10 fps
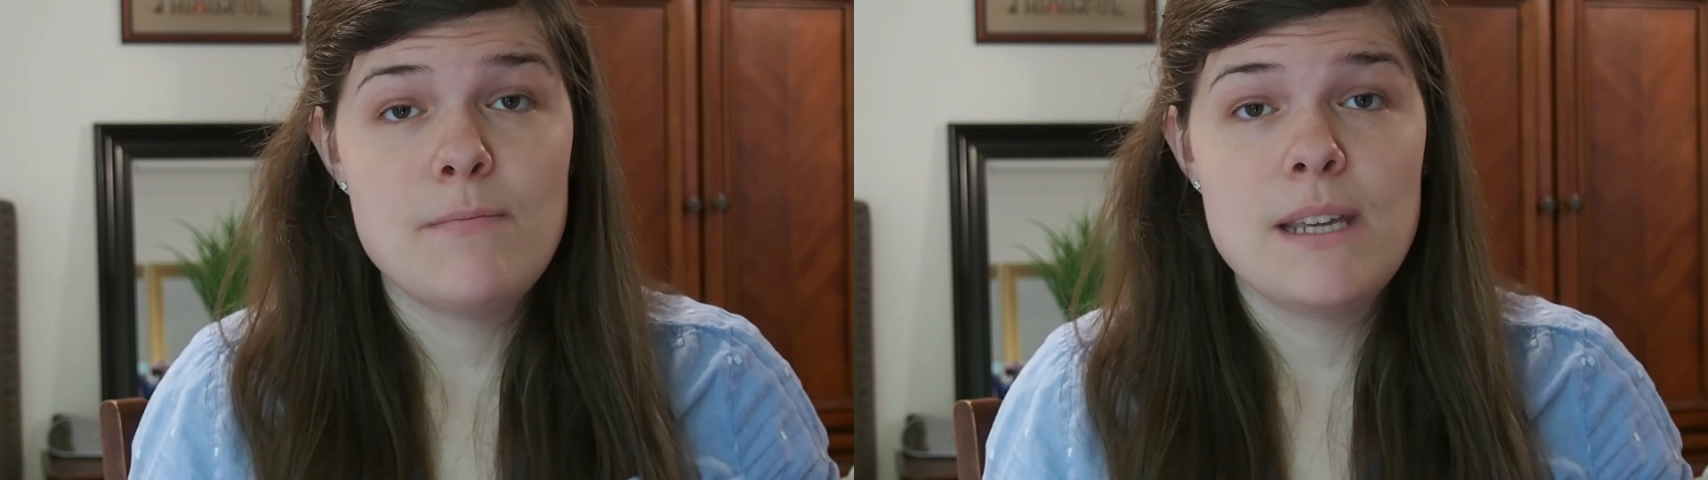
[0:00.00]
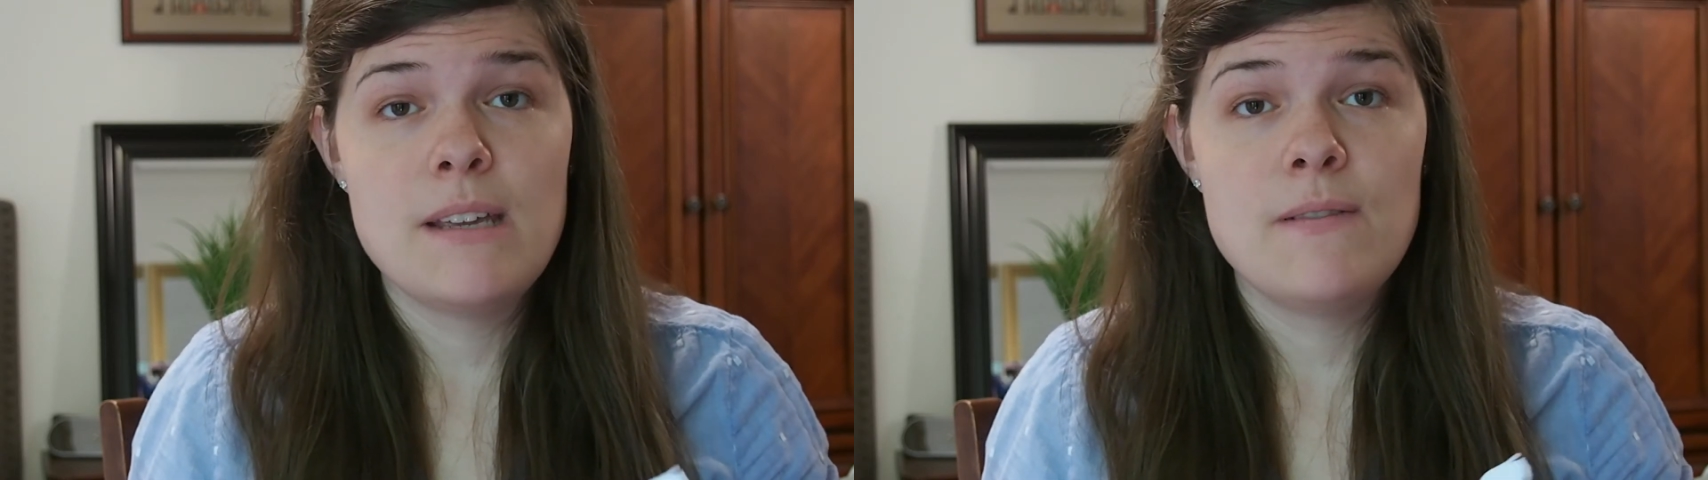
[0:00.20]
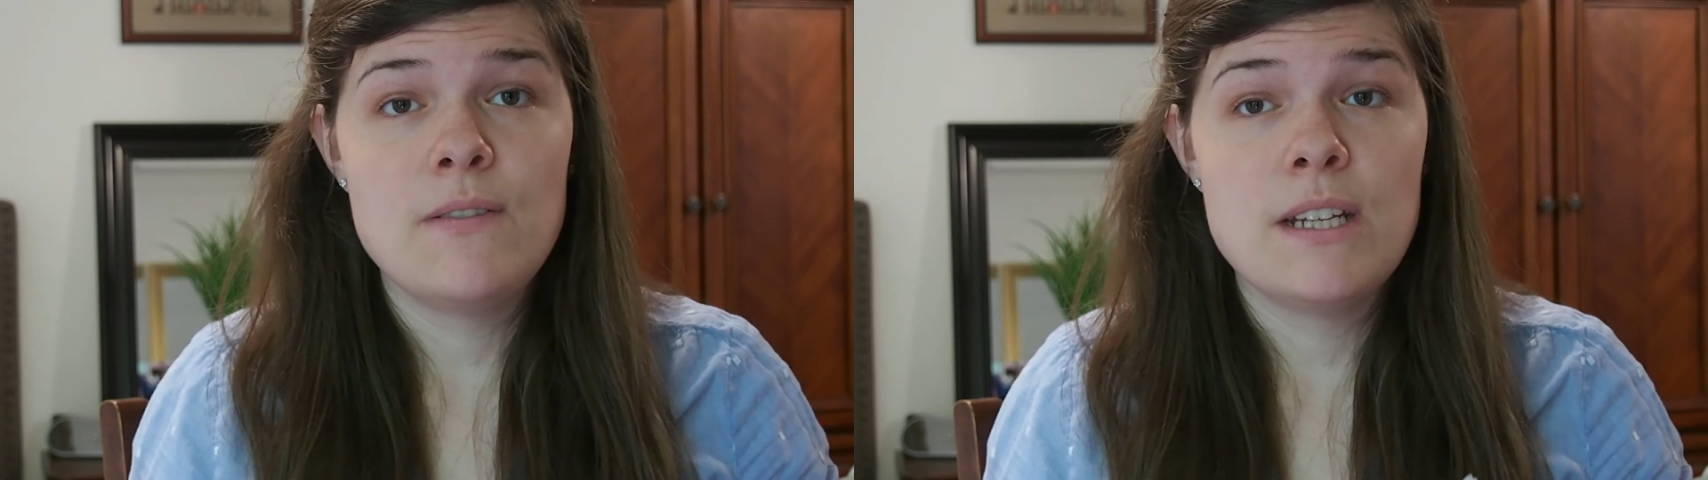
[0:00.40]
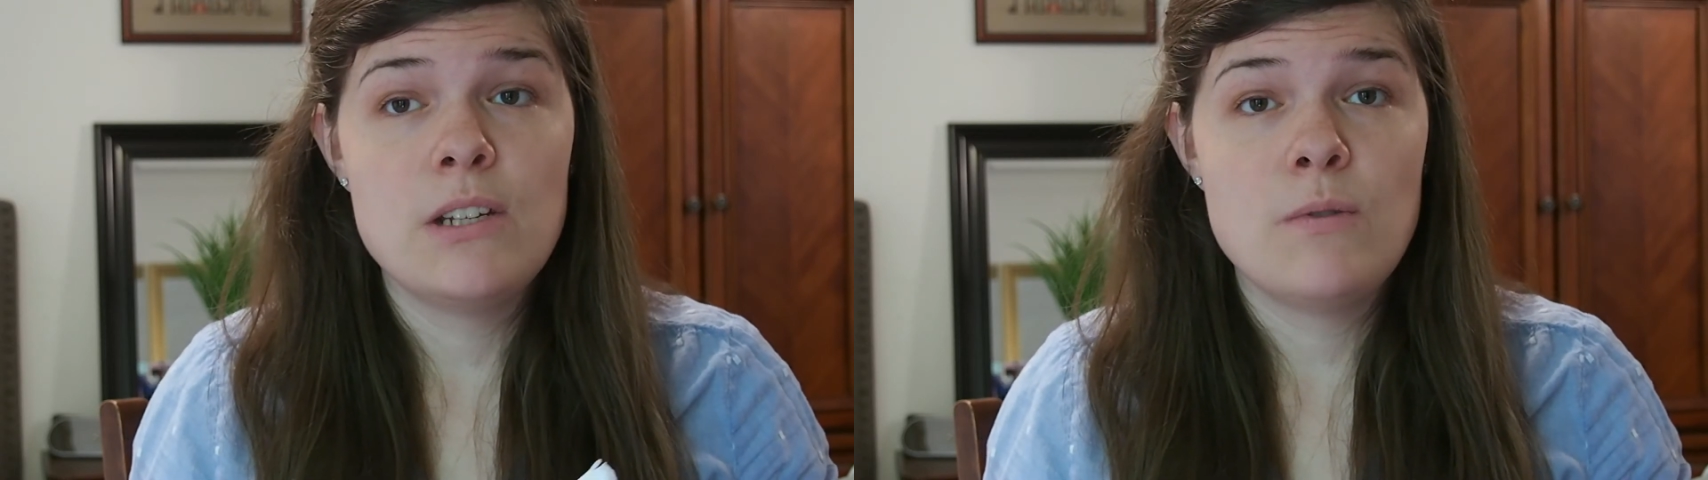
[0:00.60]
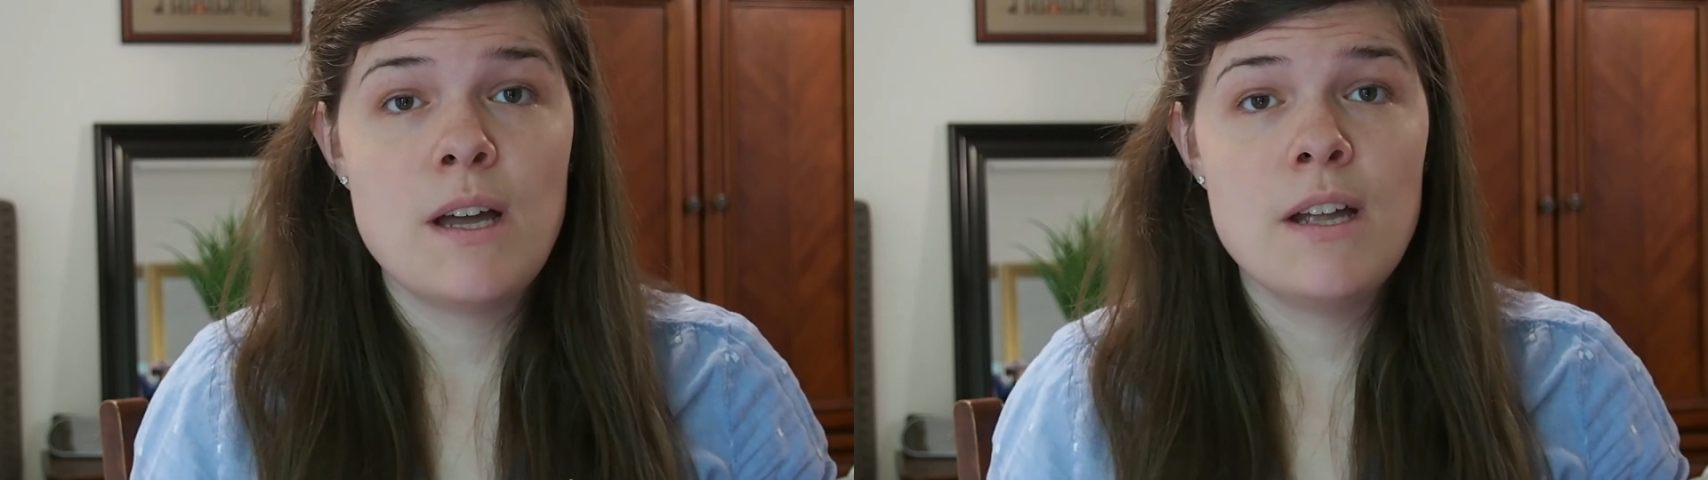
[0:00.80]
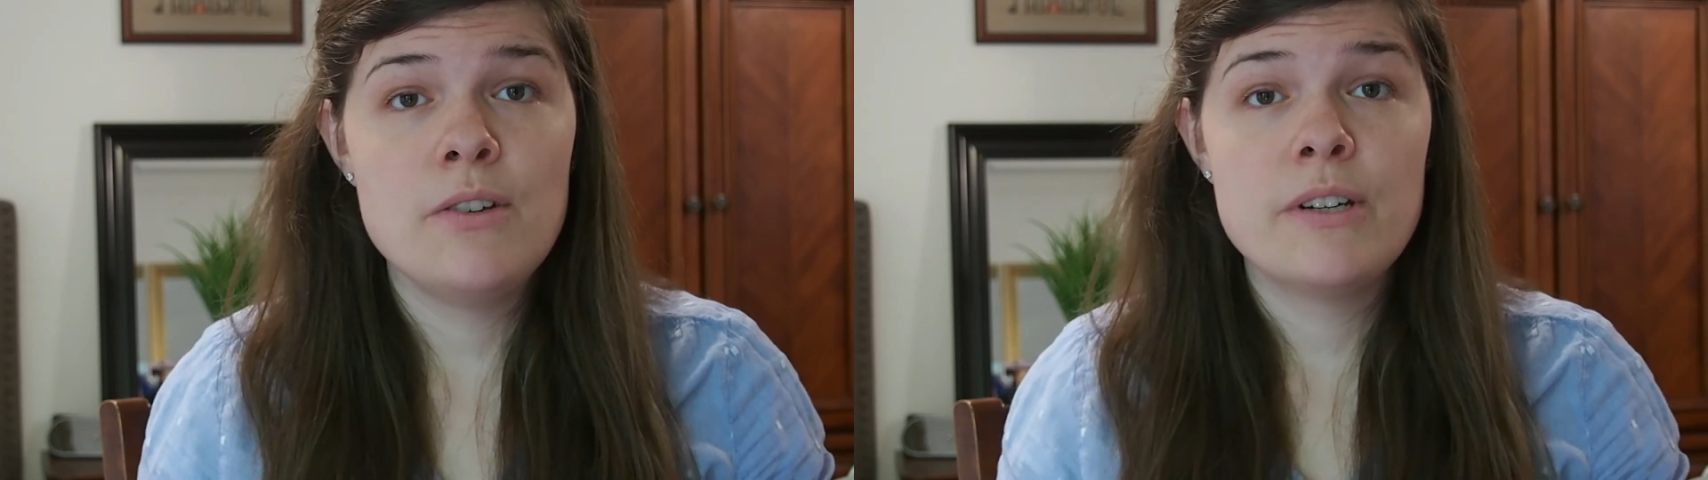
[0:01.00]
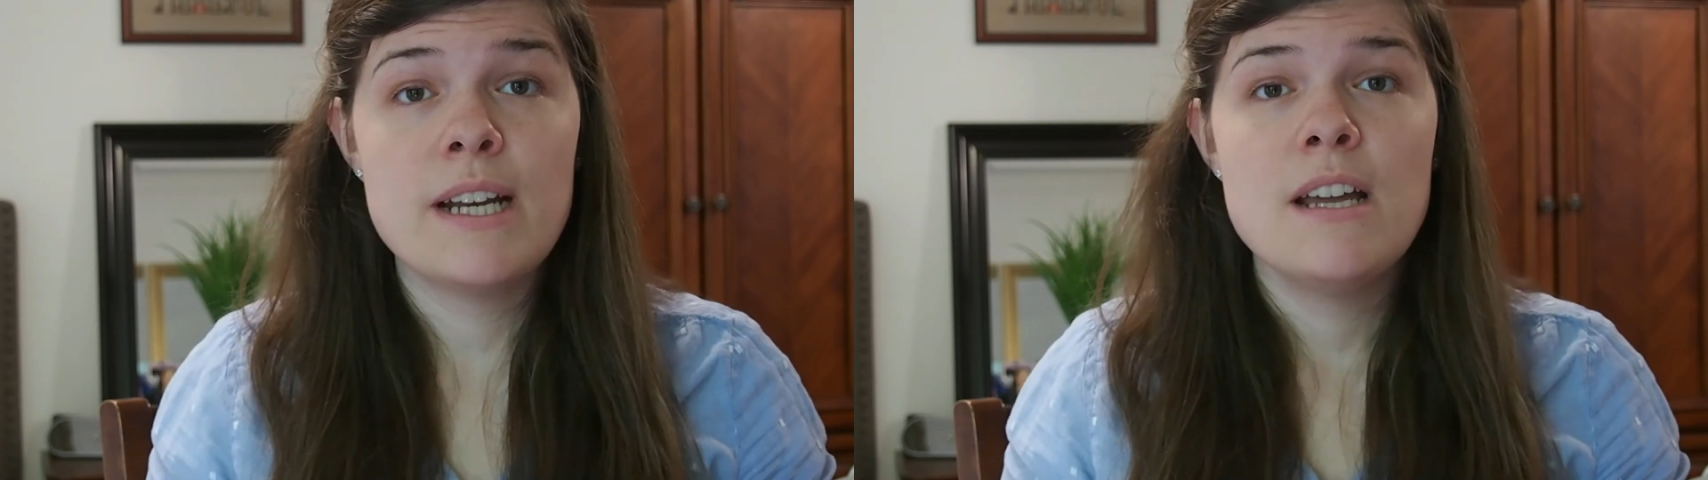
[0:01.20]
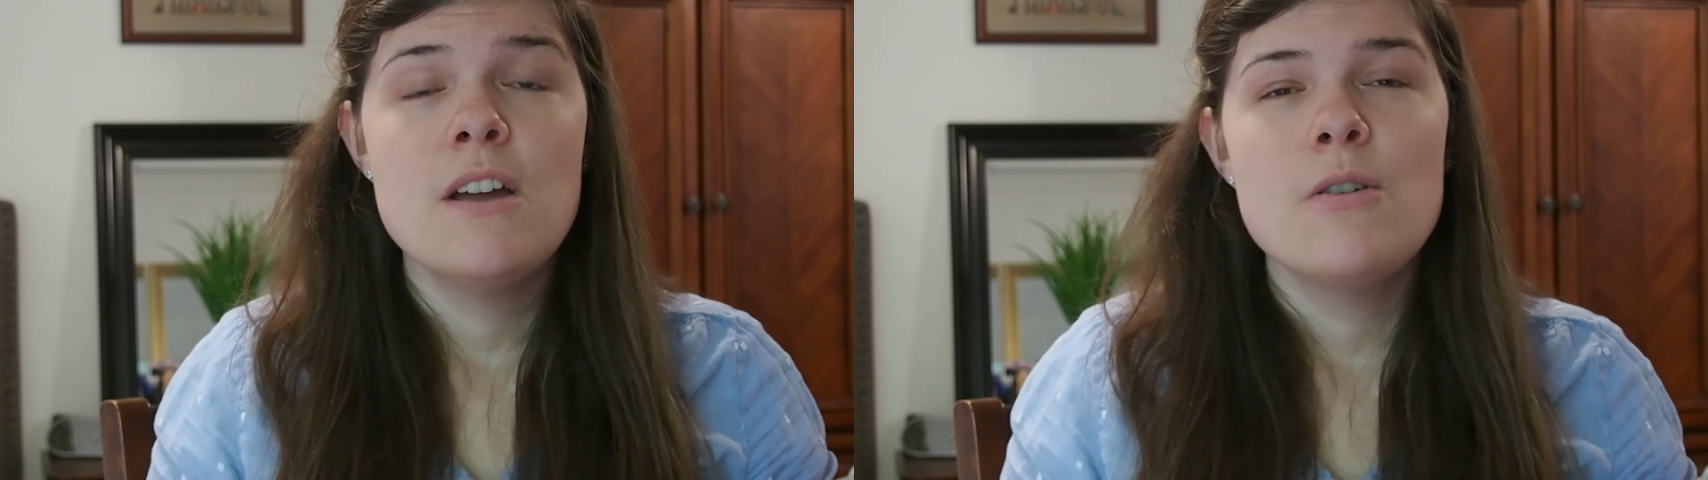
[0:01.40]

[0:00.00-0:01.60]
B5200,